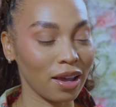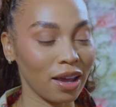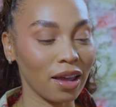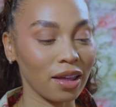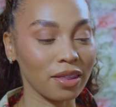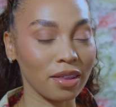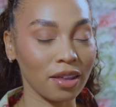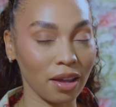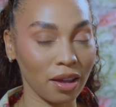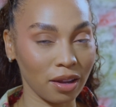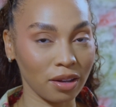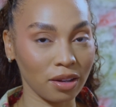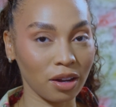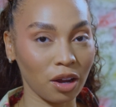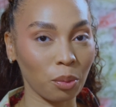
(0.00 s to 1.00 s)
and
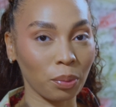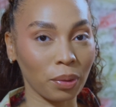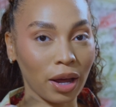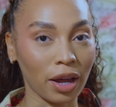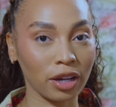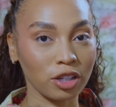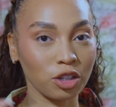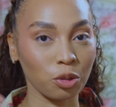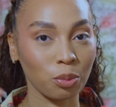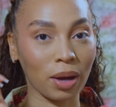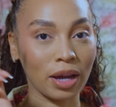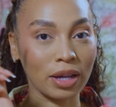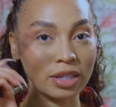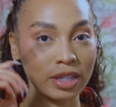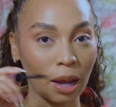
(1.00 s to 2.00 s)
then apply it to
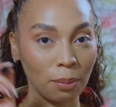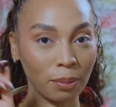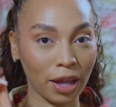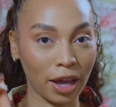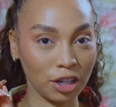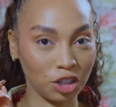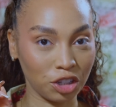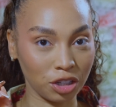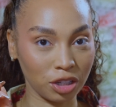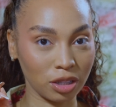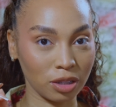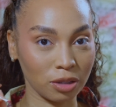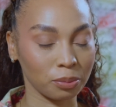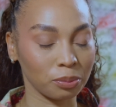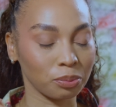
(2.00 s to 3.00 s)
my top lashes.